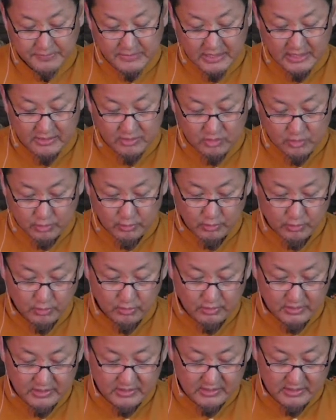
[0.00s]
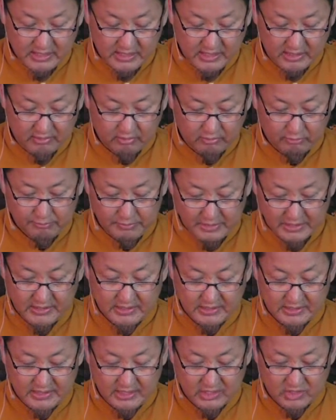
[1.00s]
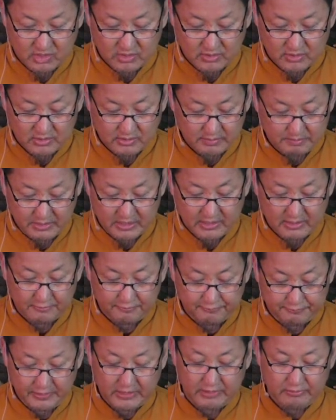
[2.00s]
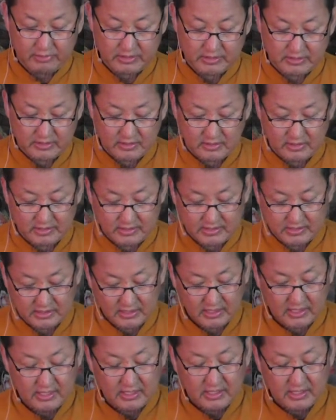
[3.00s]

and to do this kind of meditations, become very diligent.